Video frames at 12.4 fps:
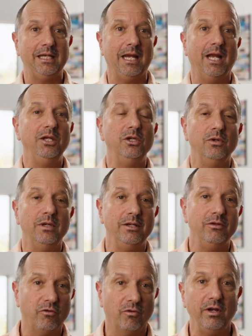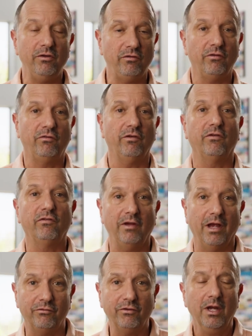Can you increase its
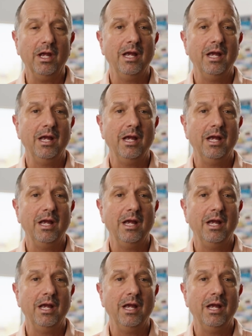success?